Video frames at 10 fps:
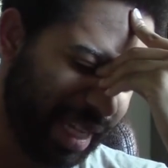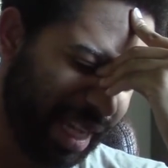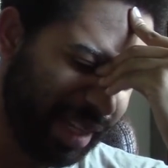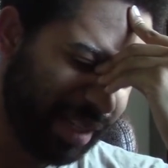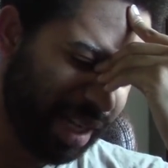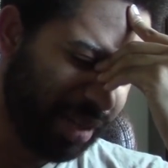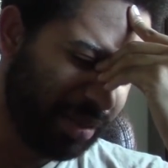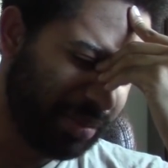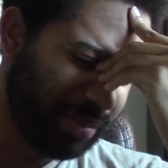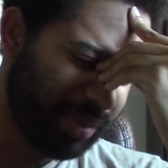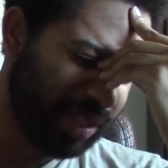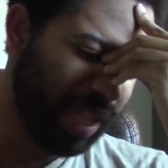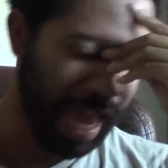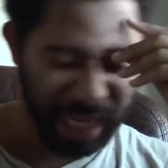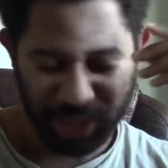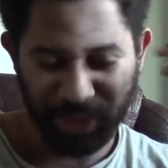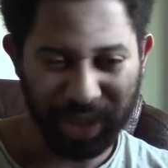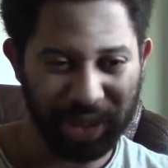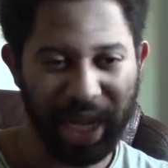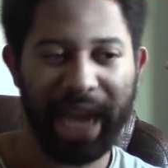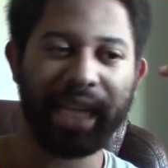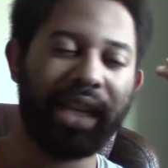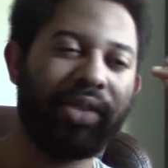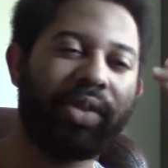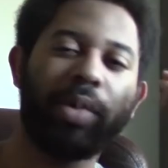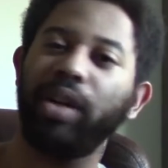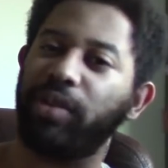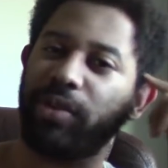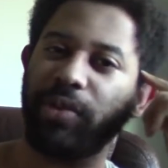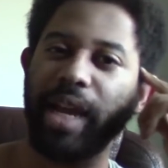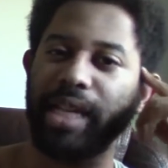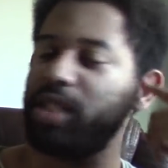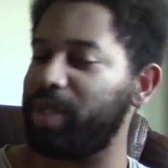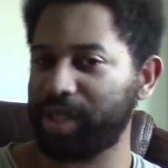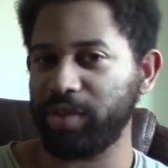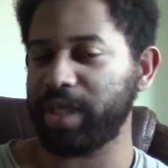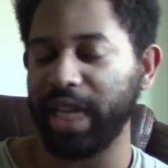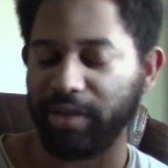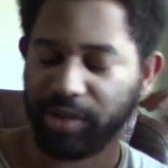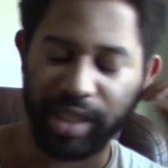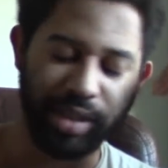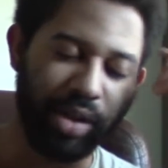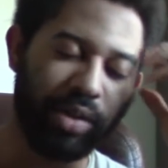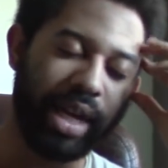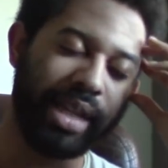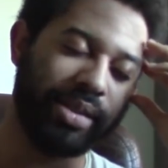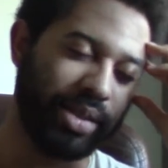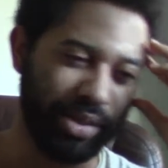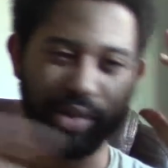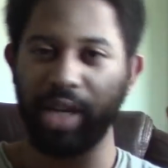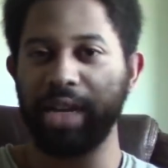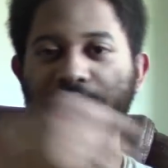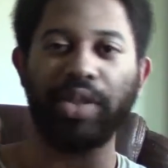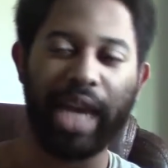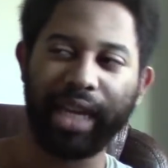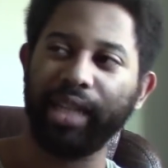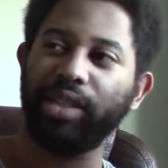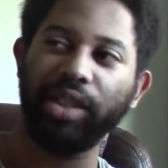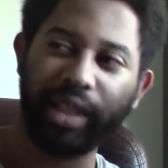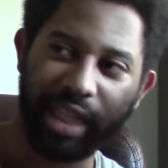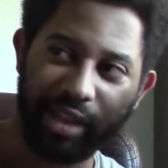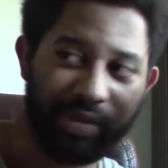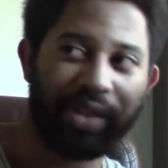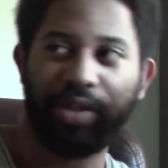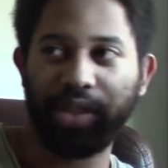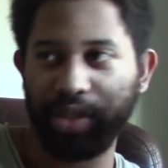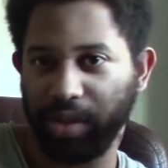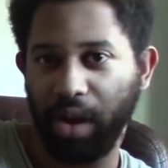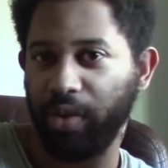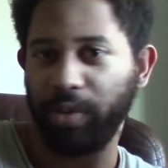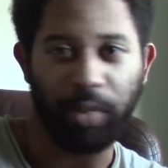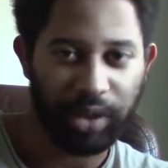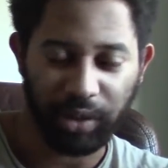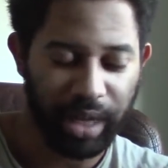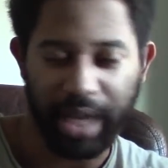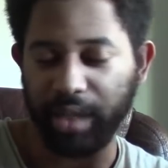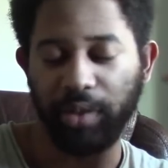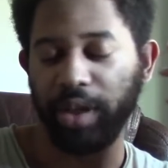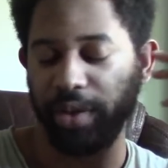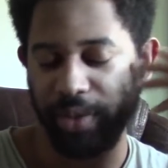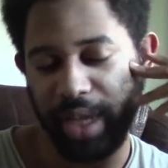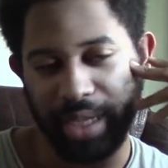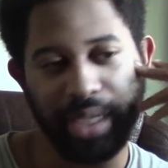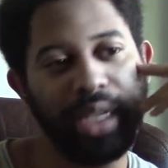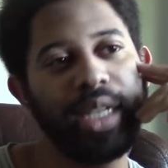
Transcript: and she asked for the jacket from one of her friends because she was out of dress code, right? And so she grabs the jacket and she leaps. So she's just off in Wonderland doing her thing.